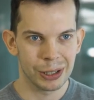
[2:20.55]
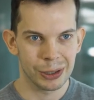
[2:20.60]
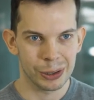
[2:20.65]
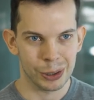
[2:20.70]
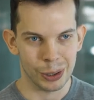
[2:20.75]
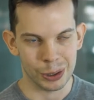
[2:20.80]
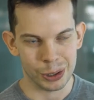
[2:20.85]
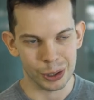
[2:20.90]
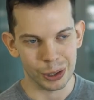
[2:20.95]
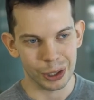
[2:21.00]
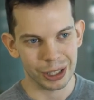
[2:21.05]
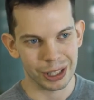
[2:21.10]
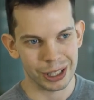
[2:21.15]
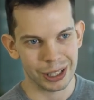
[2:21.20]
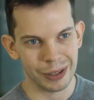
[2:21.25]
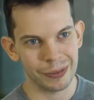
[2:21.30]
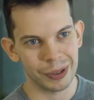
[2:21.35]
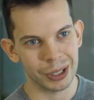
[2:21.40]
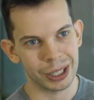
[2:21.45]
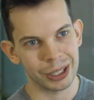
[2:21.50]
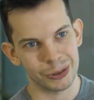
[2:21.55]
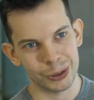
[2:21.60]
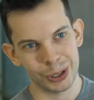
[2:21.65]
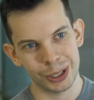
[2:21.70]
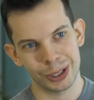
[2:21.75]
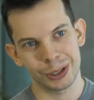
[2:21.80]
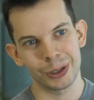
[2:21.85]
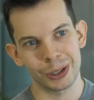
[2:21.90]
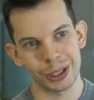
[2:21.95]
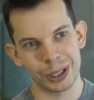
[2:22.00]
So it's not something
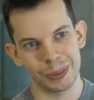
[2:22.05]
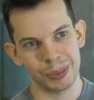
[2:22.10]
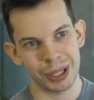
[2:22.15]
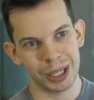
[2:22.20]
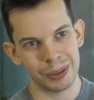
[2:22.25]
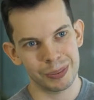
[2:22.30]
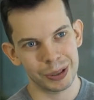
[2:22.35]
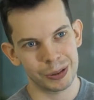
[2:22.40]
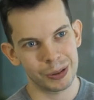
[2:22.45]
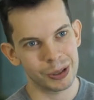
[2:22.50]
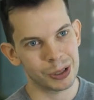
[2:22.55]
written on the paper,